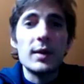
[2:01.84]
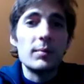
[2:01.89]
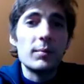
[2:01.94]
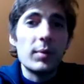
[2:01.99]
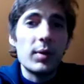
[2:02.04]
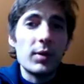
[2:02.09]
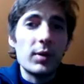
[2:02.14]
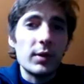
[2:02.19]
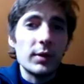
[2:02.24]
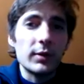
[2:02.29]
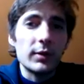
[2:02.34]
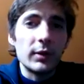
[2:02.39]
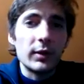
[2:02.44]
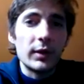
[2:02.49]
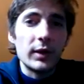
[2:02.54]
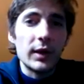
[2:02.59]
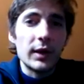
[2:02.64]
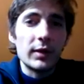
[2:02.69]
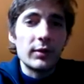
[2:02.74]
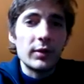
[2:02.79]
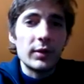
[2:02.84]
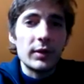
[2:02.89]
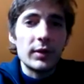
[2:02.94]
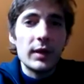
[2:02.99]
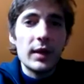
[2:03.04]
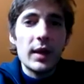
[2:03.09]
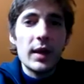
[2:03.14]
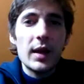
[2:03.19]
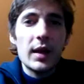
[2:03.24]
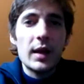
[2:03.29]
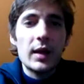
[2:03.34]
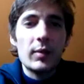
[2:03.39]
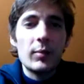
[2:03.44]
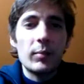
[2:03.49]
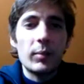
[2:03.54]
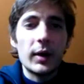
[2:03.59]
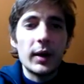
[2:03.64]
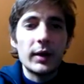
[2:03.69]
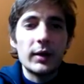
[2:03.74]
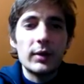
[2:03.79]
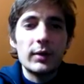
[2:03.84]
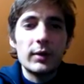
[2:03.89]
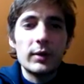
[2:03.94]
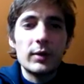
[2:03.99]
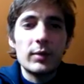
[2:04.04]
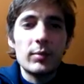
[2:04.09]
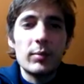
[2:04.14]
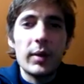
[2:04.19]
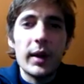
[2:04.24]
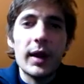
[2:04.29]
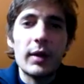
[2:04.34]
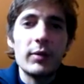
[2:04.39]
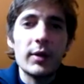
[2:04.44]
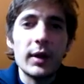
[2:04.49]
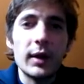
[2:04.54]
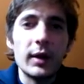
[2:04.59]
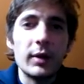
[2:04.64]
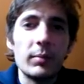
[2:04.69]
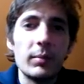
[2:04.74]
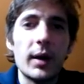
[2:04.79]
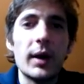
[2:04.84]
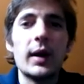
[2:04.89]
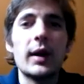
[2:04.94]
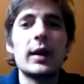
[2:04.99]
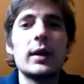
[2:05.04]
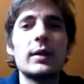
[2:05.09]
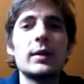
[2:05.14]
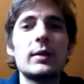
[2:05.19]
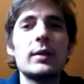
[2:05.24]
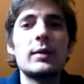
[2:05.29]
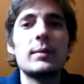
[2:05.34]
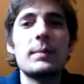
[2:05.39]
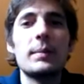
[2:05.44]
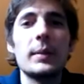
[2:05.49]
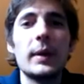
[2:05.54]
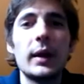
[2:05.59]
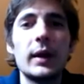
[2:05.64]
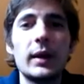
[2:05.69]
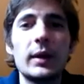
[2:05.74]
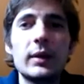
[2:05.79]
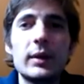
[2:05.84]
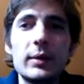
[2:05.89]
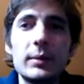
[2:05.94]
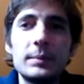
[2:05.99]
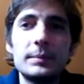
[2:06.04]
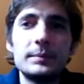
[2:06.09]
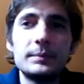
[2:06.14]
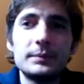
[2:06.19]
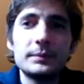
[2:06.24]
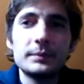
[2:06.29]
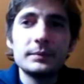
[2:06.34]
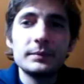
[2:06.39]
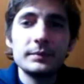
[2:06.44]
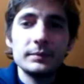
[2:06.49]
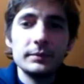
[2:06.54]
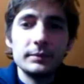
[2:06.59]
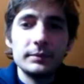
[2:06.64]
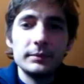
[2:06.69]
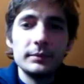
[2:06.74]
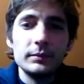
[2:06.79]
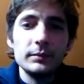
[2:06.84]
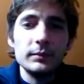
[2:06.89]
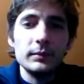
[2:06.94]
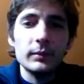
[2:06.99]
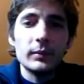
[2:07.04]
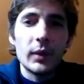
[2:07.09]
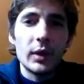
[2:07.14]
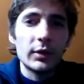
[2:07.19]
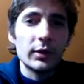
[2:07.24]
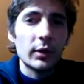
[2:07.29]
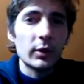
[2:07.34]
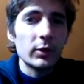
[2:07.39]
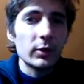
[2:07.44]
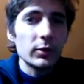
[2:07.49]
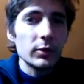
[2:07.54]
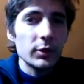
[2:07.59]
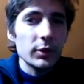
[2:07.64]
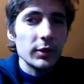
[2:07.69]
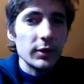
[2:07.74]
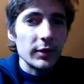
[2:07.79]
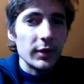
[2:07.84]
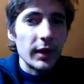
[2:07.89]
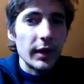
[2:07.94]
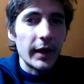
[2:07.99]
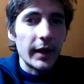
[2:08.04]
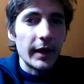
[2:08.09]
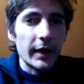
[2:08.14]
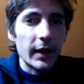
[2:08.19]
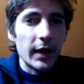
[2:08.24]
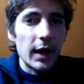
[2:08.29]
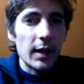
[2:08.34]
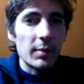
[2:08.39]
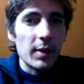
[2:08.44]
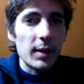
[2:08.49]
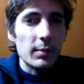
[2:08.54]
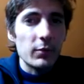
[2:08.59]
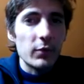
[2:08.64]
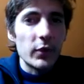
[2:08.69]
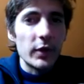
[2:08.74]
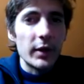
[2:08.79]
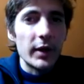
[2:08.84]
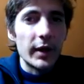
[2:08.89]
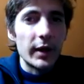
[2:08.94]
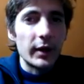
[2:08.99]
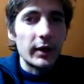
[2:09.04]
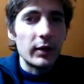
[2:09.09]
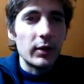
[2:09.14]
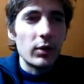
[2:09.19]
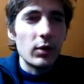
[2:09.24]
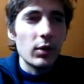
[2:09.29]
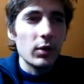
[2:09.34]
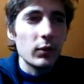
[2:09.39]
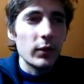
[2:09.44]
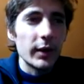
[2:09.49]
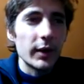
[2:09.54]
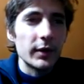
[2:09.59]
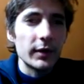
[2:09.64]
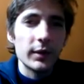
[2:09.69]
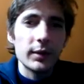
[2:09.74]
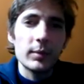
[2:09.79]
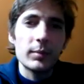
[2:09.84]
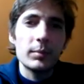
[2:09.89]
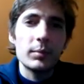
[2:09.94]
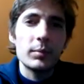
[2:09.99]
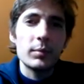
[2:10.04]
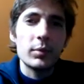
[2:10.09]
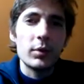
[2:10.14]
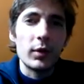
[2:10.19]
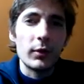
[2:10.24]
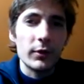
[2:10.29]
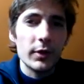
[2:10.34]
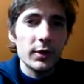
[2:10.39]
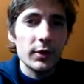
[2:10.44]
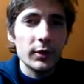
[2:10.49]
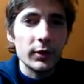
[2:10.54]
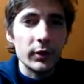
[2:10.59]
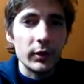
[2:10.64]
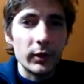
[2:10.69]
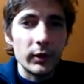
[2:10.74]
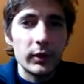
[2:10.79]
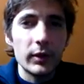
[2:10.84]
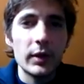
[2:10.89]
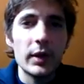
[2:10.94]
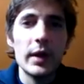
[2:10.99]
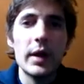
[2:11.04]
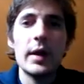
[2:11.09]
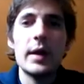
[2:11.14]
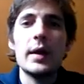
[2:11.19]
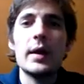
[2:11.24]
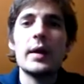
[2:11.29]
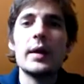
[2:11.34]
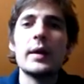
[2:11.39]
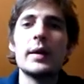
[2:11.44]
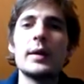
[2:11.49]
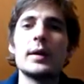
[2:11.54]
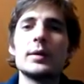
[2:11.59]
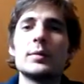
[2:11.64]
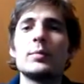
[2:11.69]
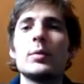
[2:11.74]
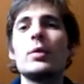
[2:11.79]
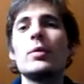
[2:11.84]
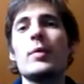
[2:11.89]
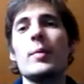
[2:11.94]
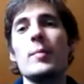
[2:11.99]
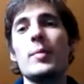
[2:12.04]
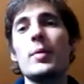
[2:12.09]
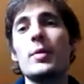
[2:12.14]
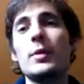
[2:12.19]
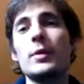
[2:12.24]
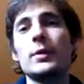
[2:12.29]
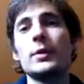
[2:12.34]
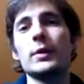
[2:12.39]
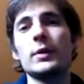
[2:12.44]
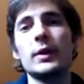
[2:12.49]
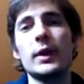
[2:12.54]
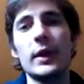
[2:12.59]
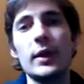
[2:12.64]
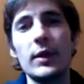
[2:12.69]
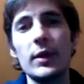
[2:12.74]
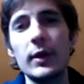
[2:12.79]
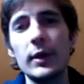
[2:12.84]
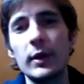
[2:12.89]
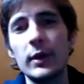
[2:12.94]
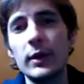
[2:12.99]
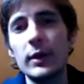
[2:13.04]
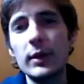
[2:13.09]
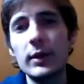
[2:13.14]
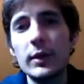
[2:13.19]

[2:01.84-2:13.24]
important even, but bearing in mind that the solutions that I come up with are always provisional is more important, I think.